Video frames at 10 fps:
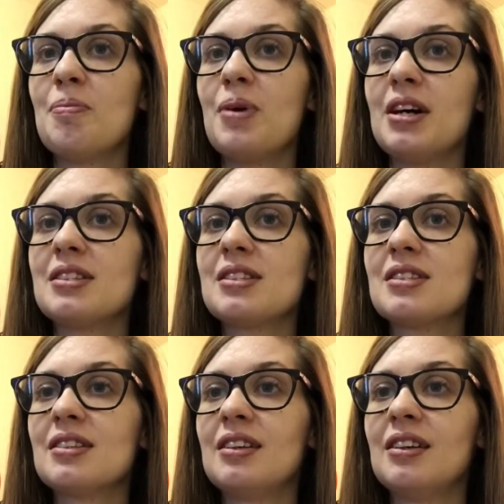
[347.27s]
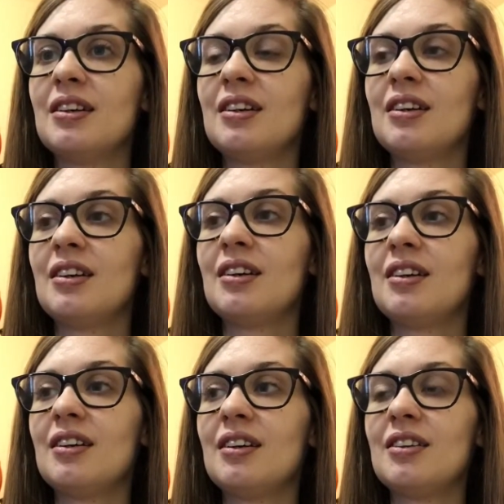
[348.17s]
but
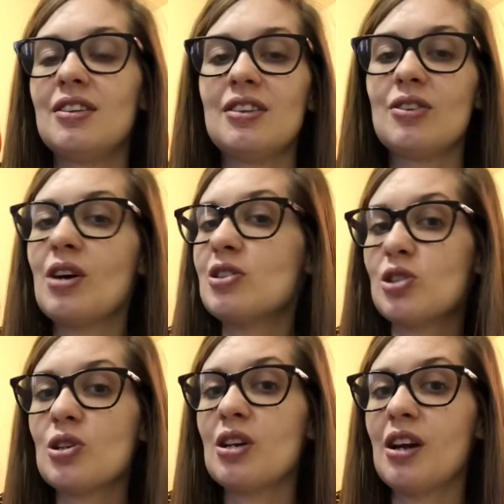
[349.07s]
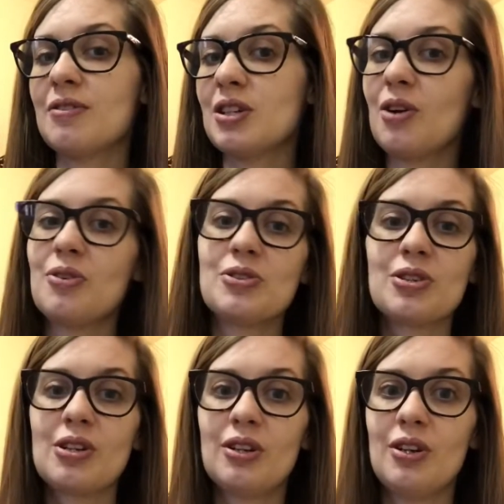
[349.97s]
they're not dirty enough to go in the
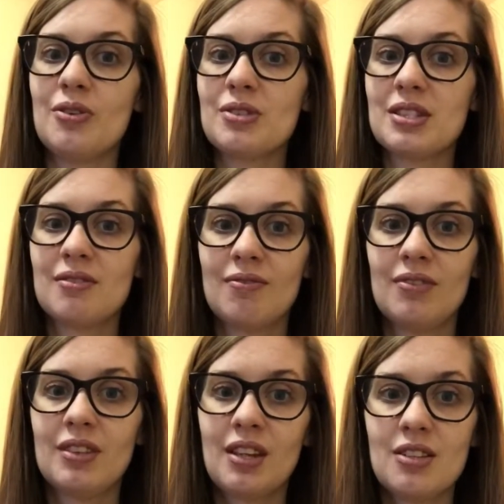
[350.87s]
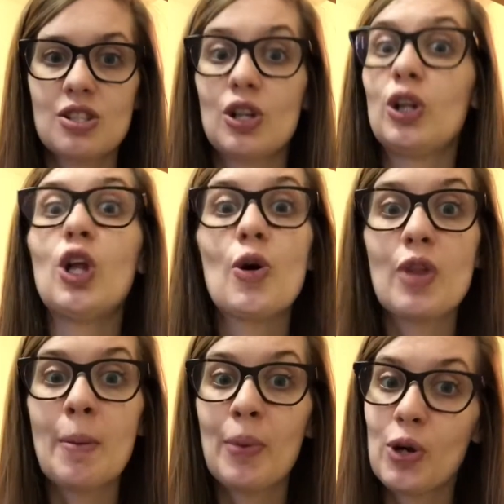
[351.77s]
dirty clothes. It's
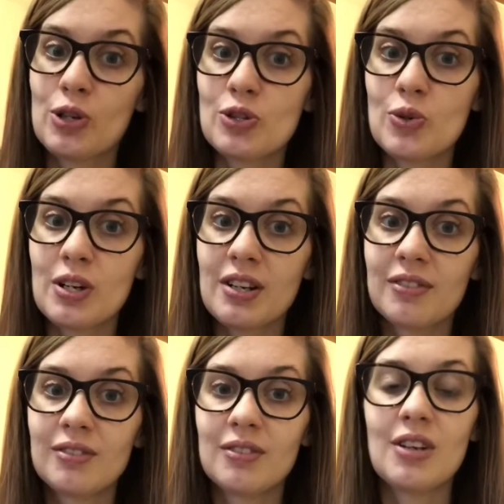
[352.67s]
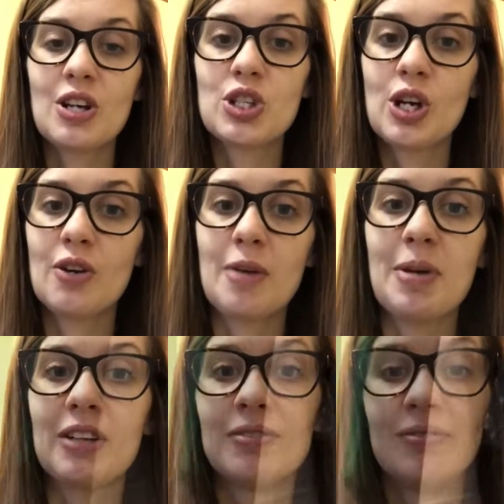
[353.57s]
clothing purgatory. I'll show you what I mean.